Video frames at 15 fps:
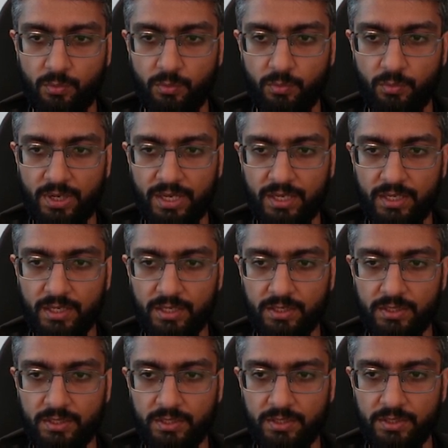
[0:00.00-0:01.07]

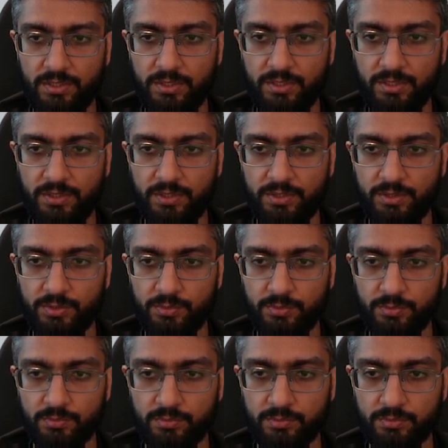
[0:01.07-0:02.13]
value.
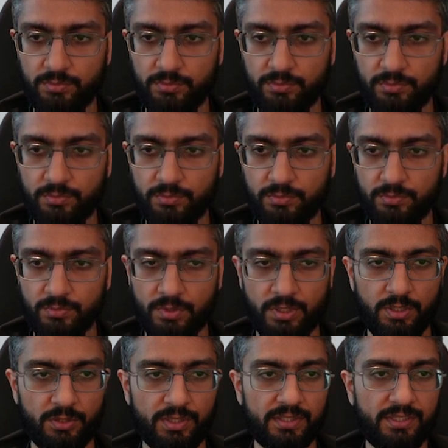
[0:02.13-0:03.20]

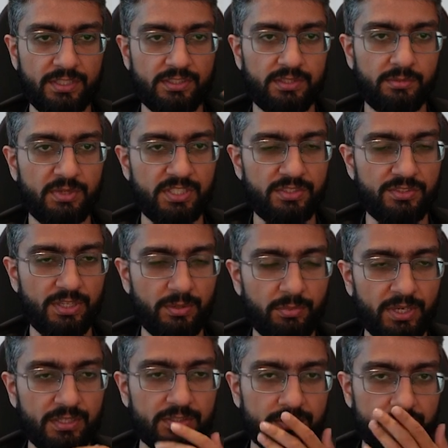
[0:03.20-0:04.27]
Okay, that's the message I
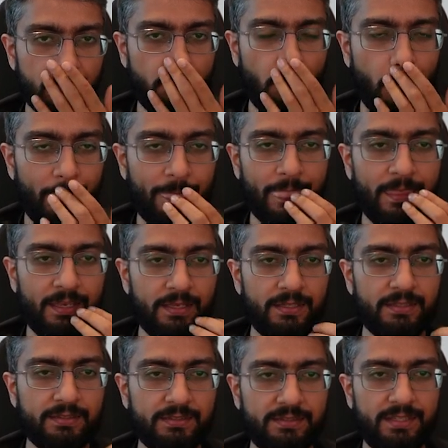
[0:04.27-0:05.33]
passed.
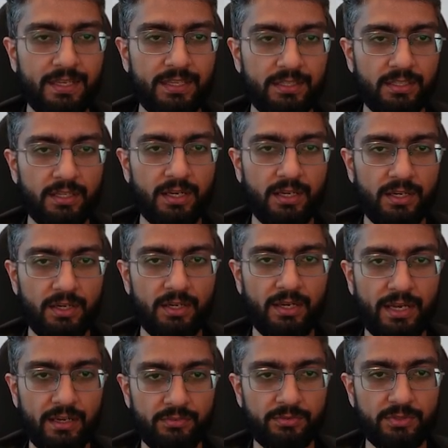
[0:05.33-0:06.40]
Then
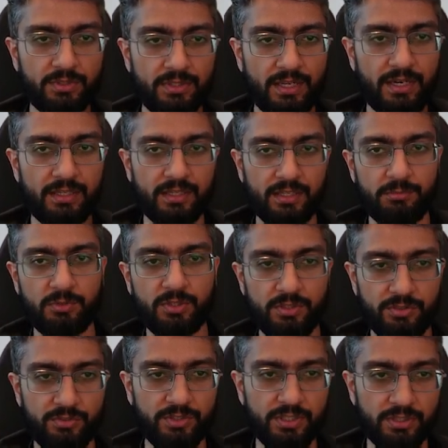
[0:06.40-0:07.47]
after that, I'm gonna
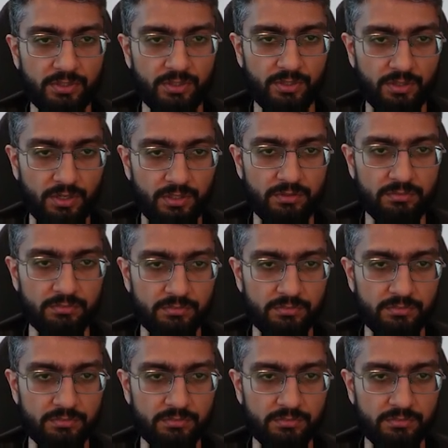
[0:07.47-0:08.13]
trigger a run,